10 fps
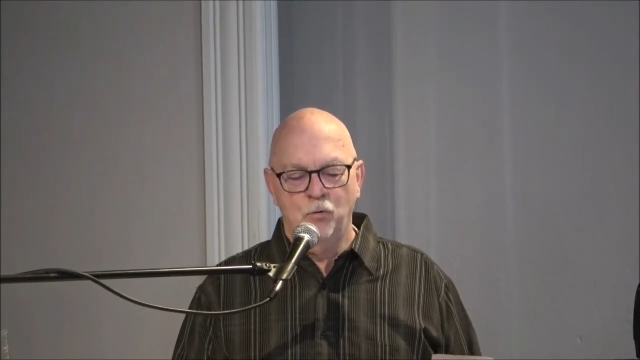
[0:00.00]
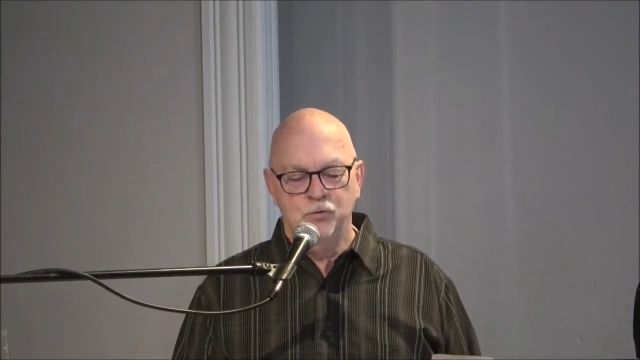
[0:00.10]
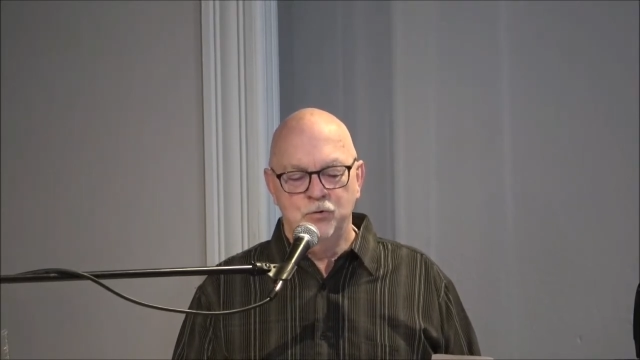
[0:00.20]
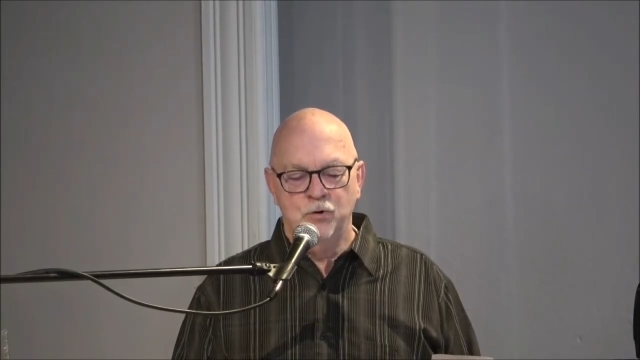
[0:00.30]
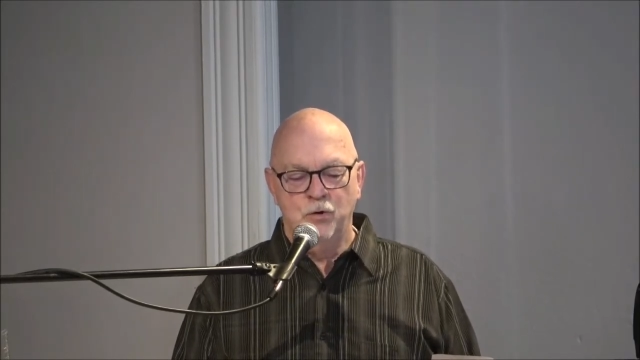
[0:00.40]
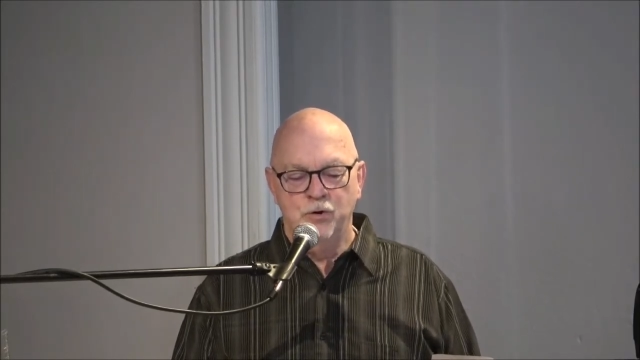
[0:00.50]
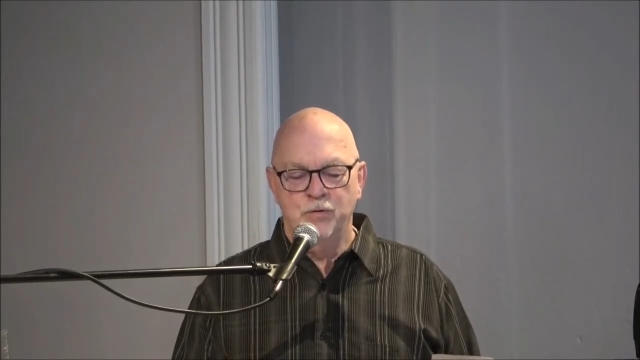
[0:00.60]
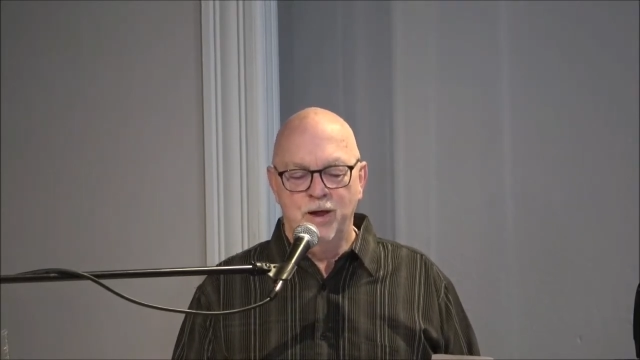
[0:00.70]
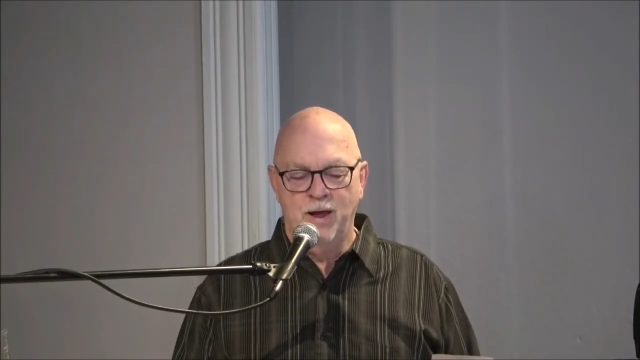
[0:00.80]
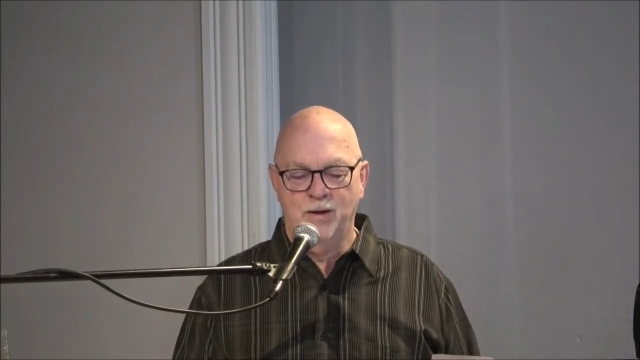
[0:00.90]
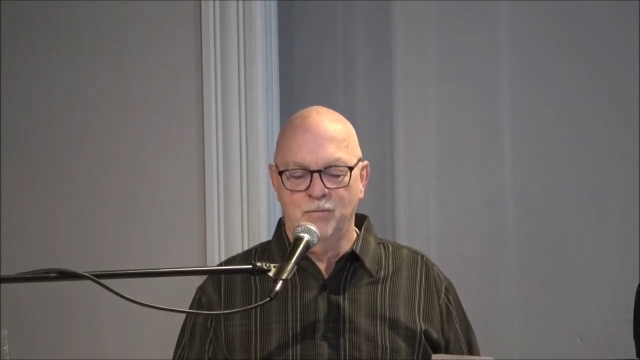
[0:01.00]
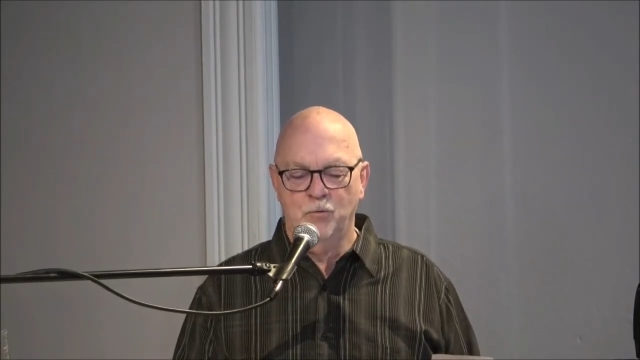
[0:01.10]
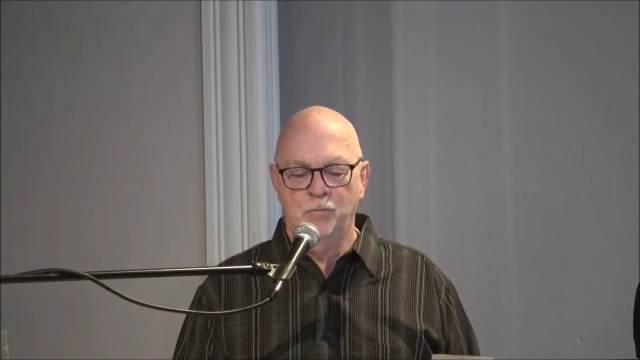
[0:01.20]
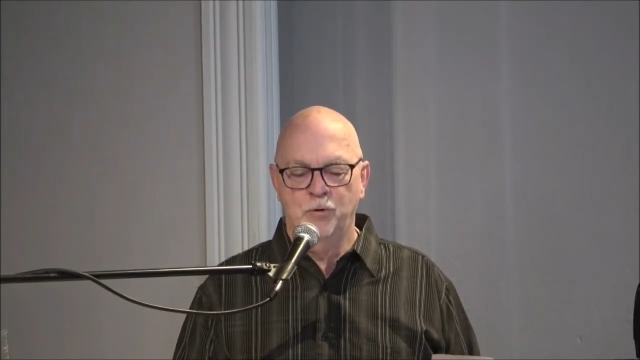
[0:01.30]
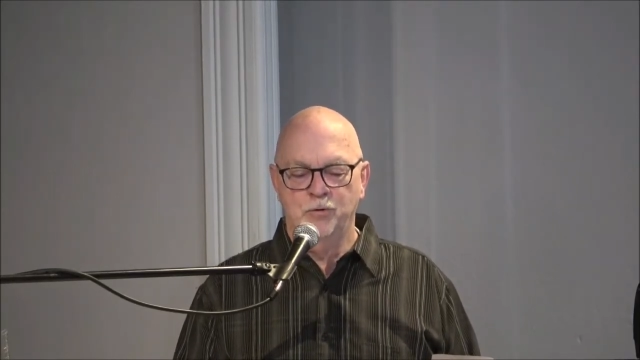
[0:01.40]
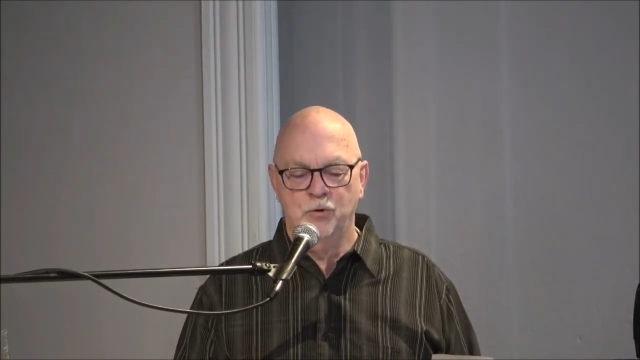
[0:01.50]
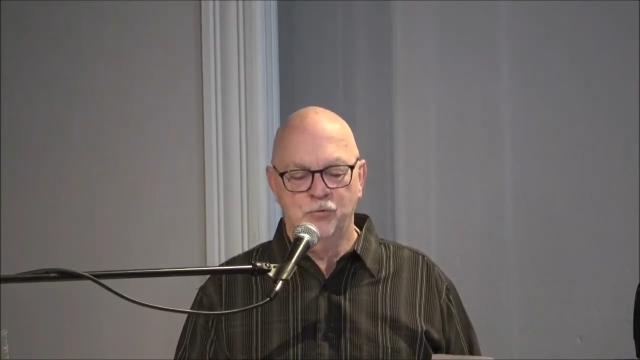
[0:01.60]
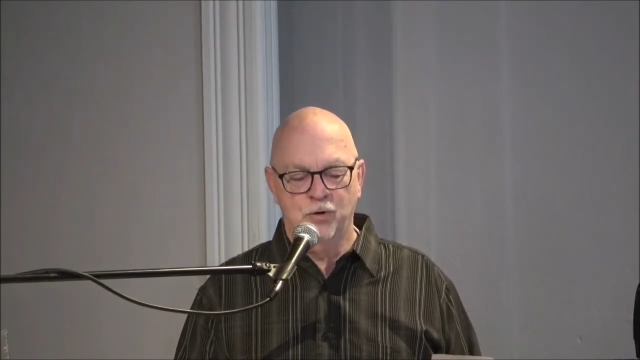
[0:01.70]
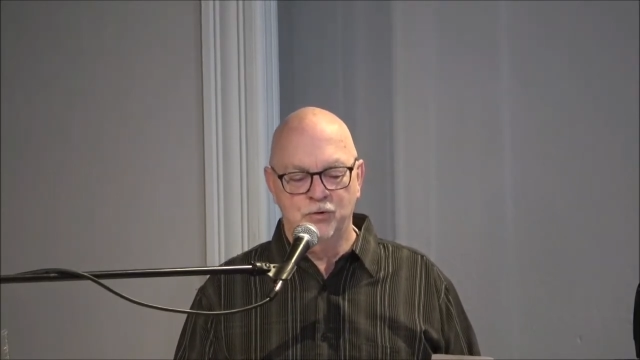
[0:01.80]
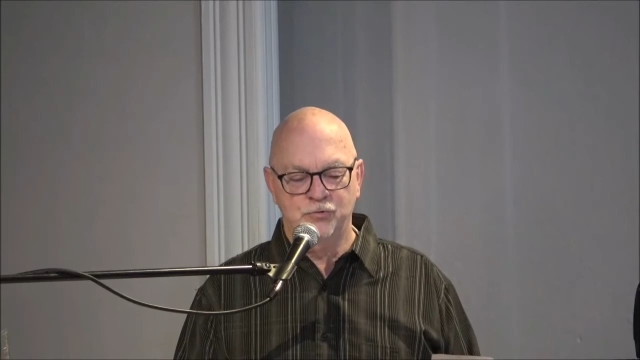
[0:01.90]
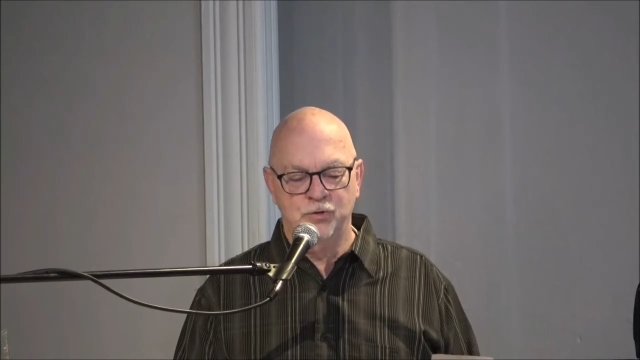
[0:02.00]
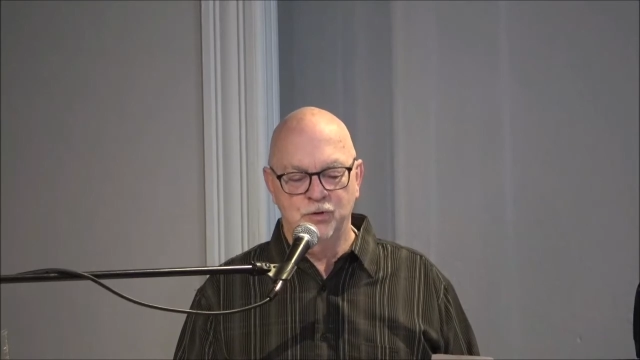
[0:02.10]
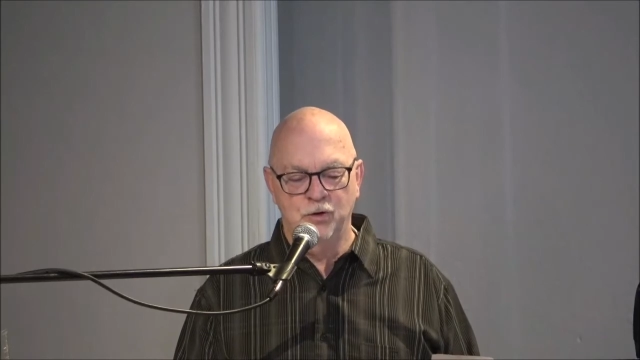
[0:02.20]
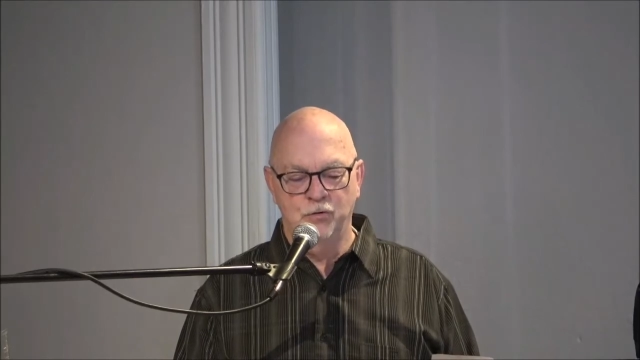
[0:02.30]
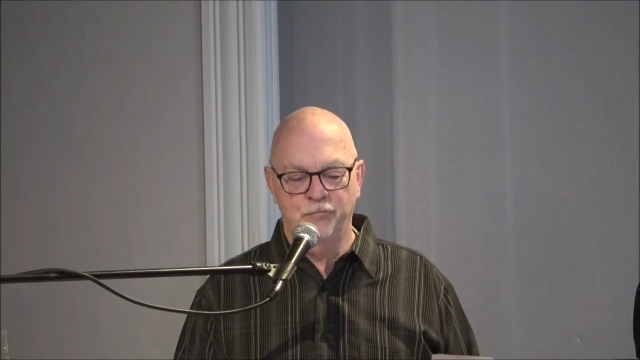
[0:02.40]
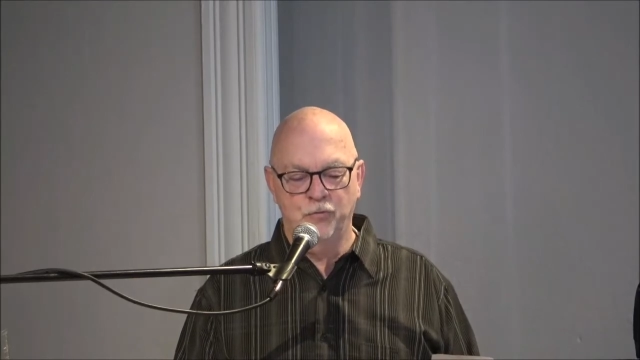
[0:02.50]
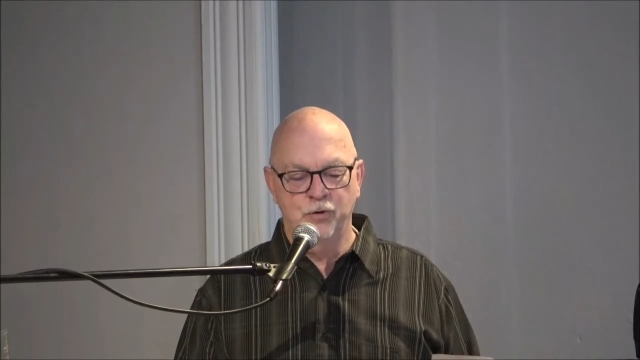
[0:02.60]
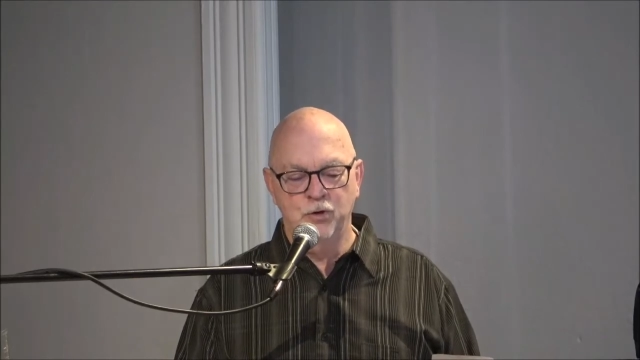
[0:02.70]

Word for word: Those who know your name will put their trust in you,